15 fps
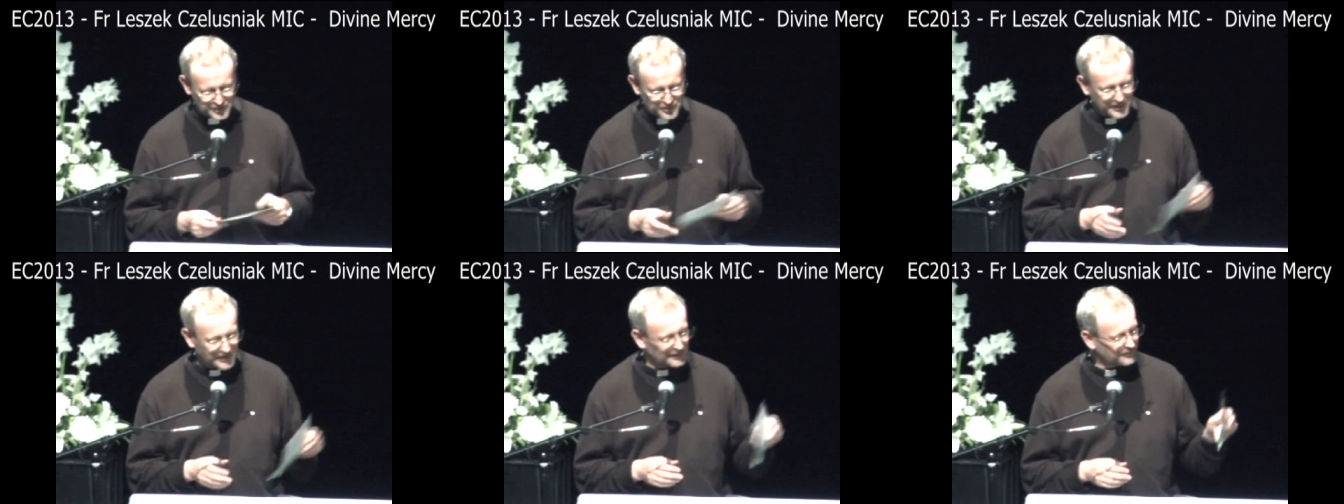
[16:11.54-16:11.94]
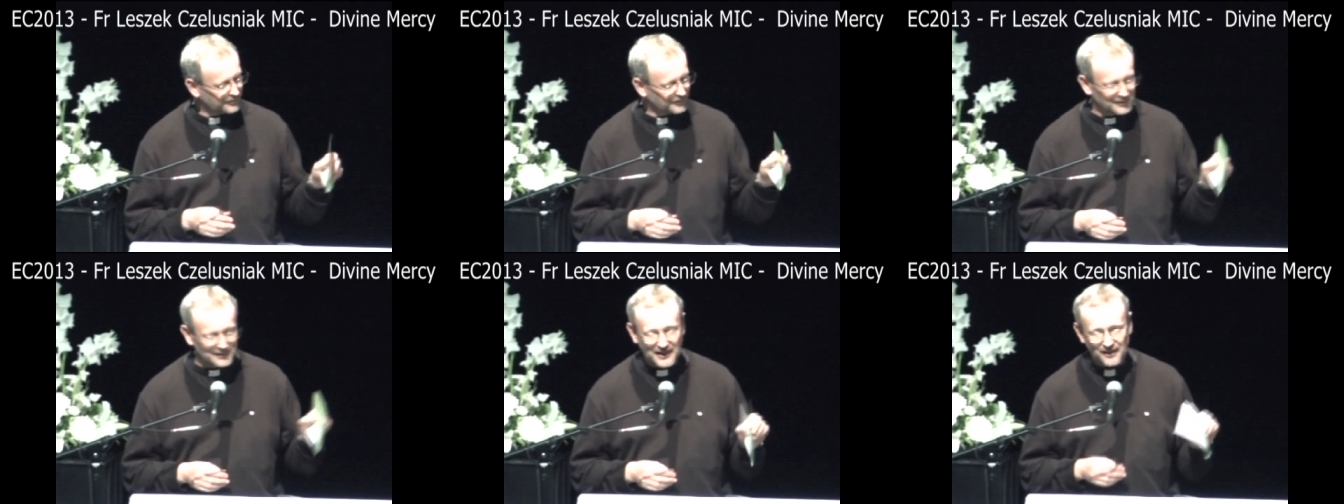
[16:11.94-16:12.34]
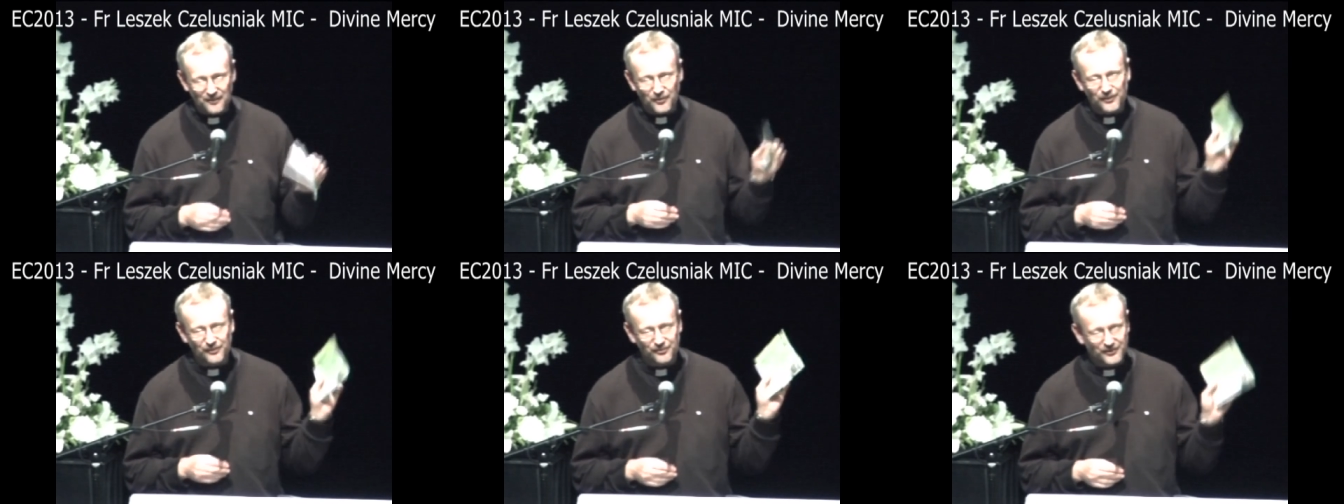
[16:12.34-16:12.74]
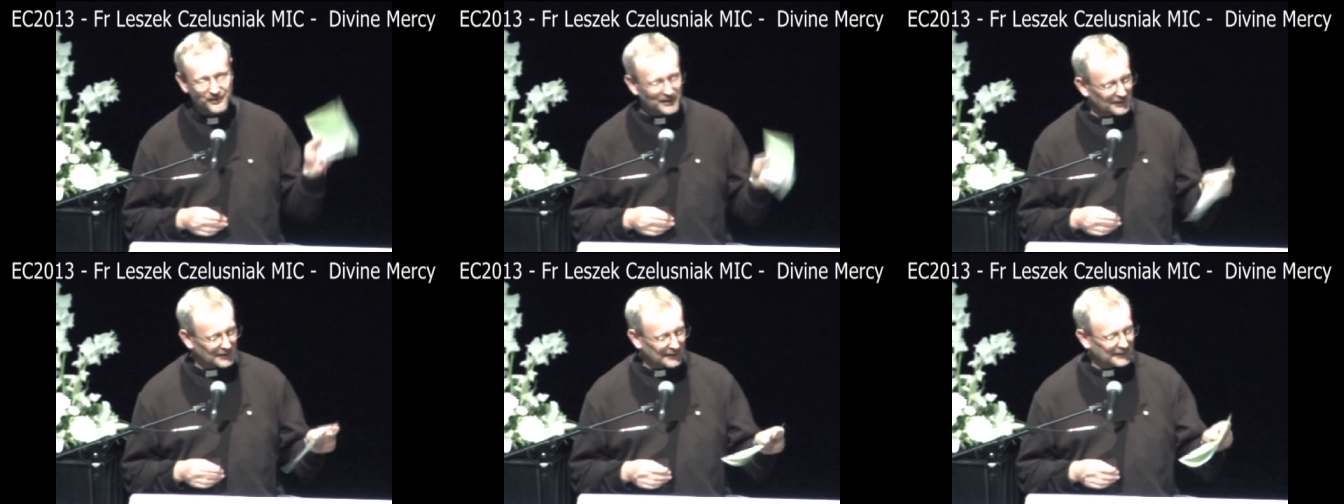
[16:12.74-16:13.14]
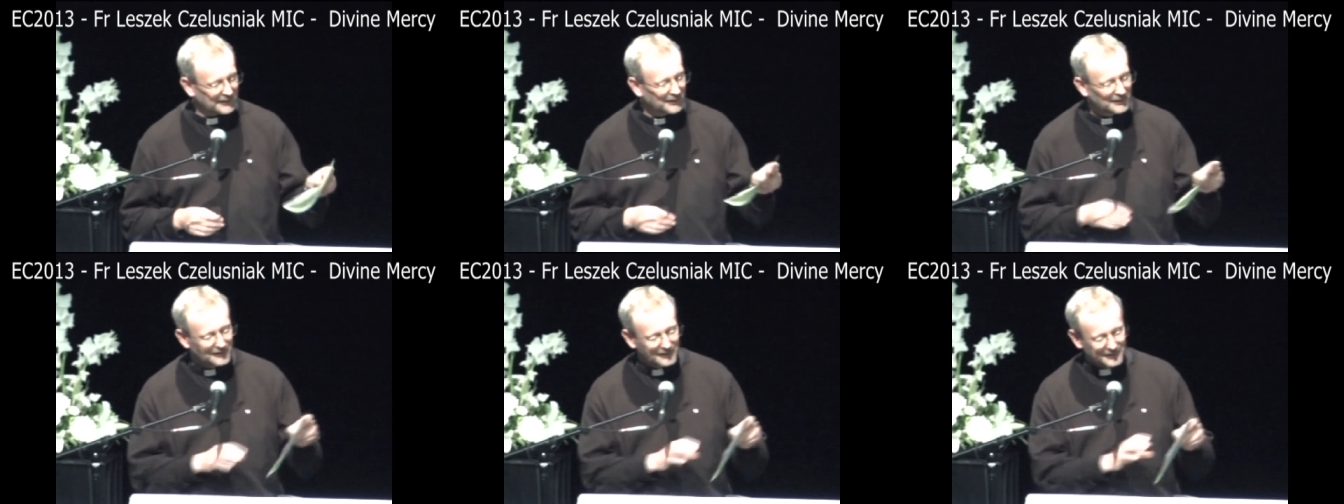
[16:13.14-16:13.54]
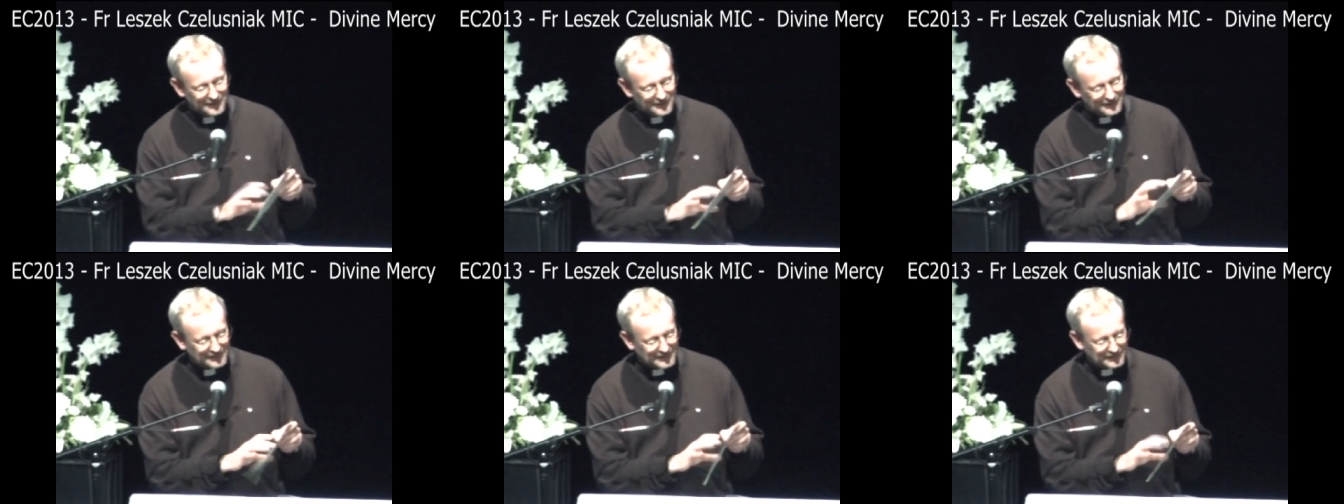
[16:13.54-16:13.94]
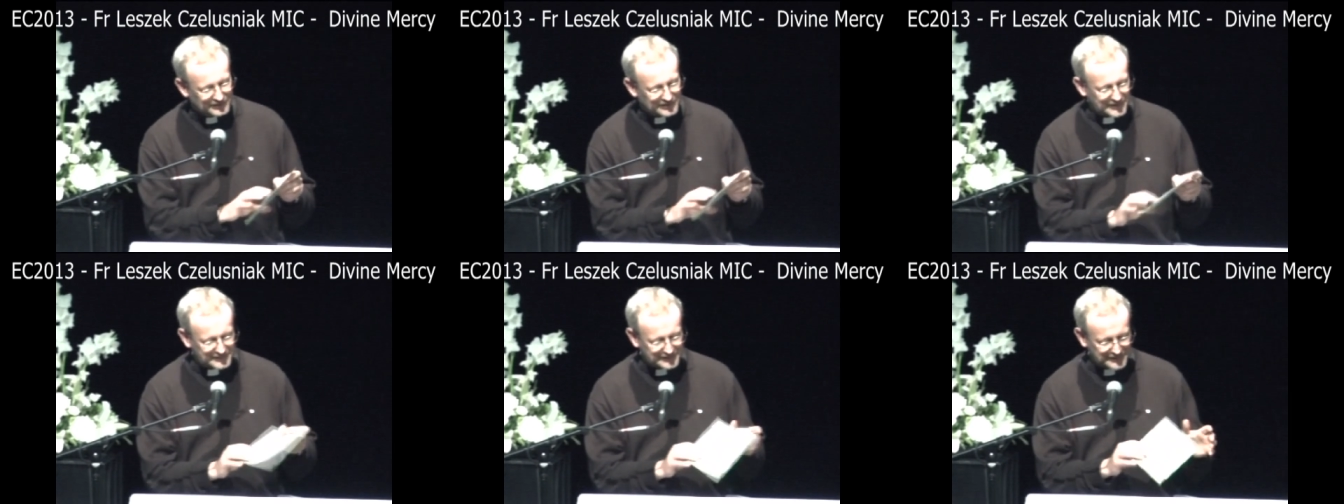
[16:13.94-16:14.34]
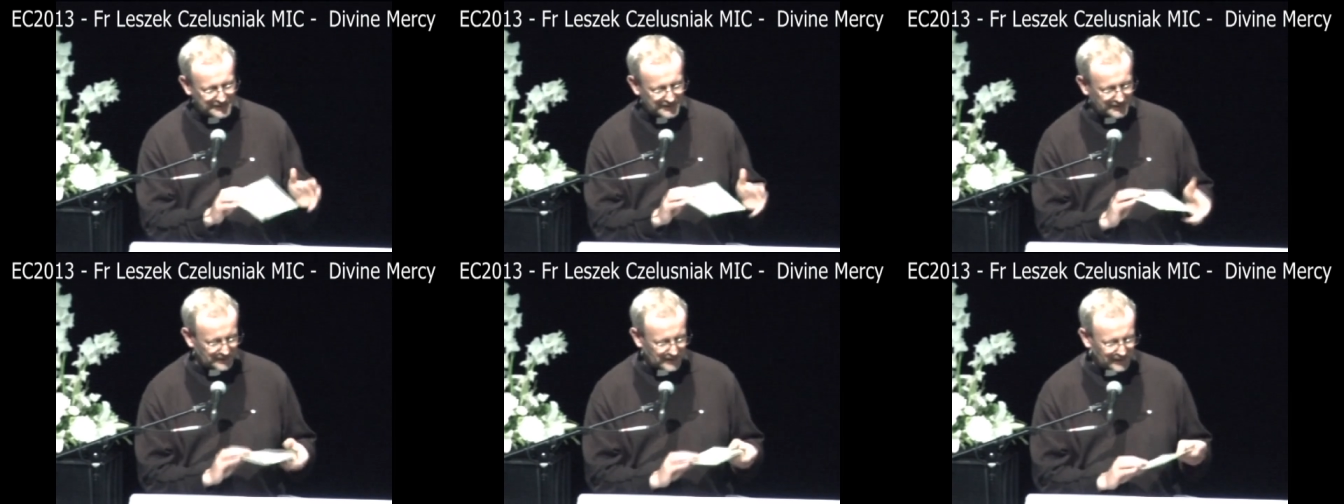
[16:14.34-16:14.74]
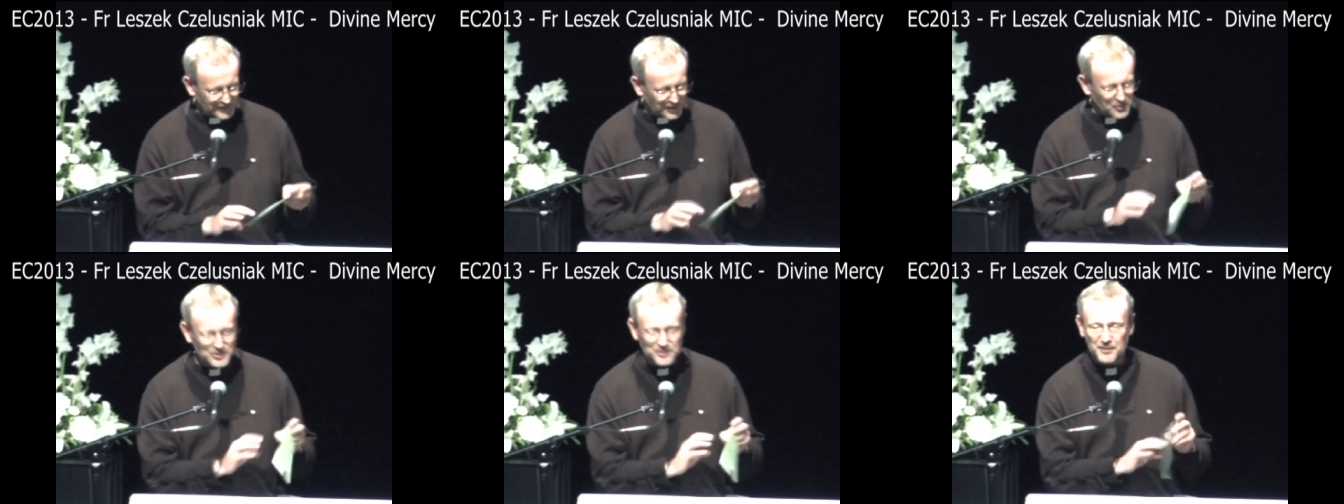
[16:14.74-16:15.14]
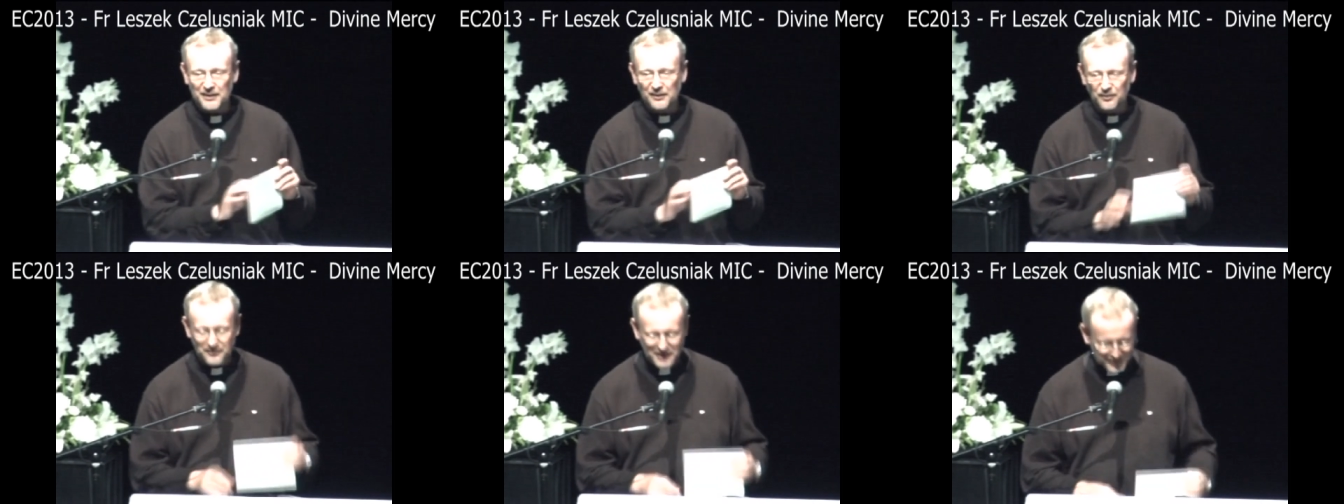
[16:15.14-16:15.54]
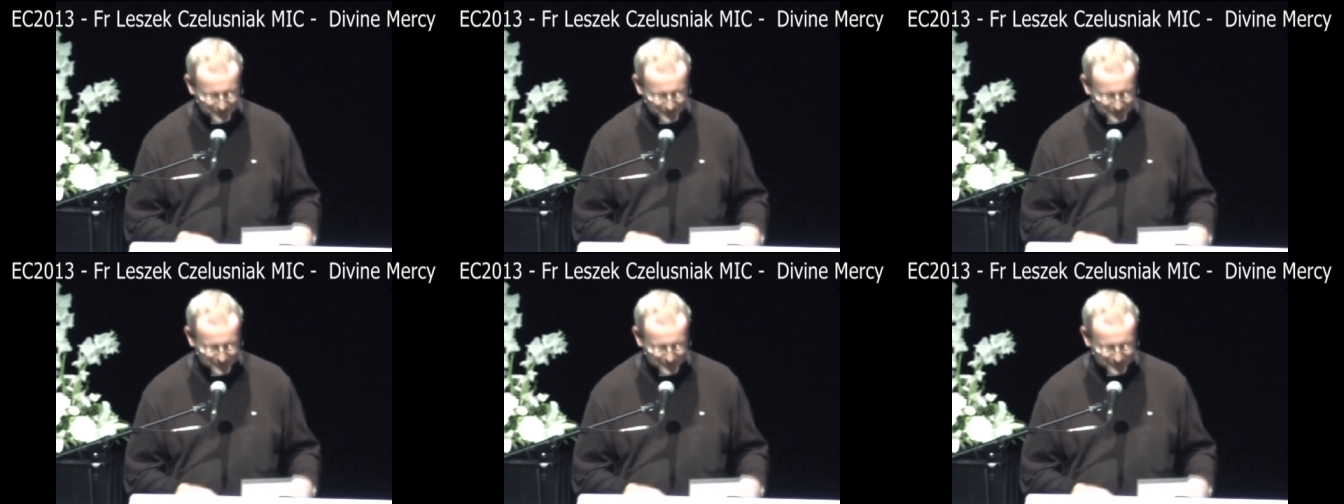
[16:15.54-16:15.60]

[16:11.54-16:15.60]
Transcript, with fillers: you can take for free, like the, just the announcement of the